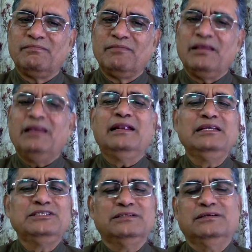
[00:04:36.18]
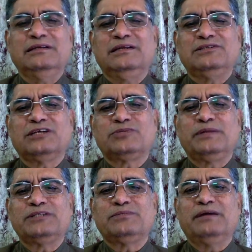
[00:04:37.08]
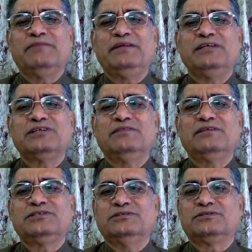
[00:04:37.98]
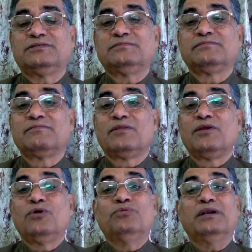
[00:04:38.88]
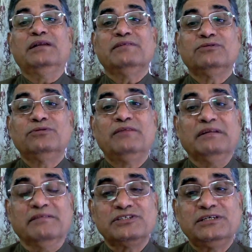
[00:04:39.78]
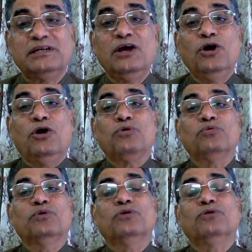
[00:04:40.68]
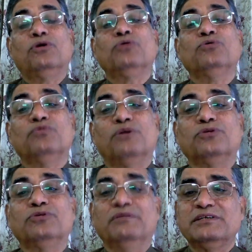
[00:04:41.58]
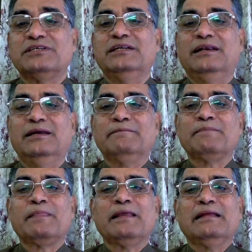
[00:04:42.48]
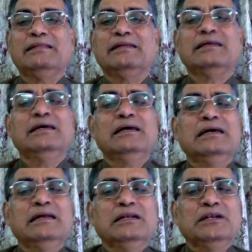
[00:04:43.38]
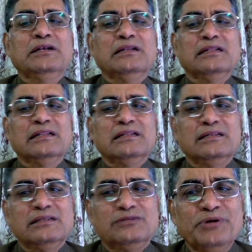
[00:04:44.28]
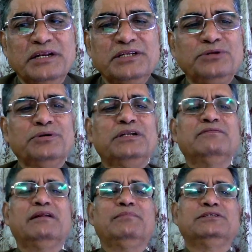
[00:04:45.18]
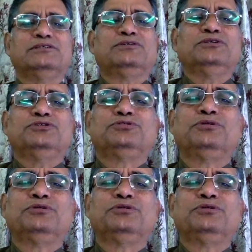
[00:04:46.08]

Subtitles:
In addition, it is expressed by various investors who have invested or who want to invest in India that 2021 budget should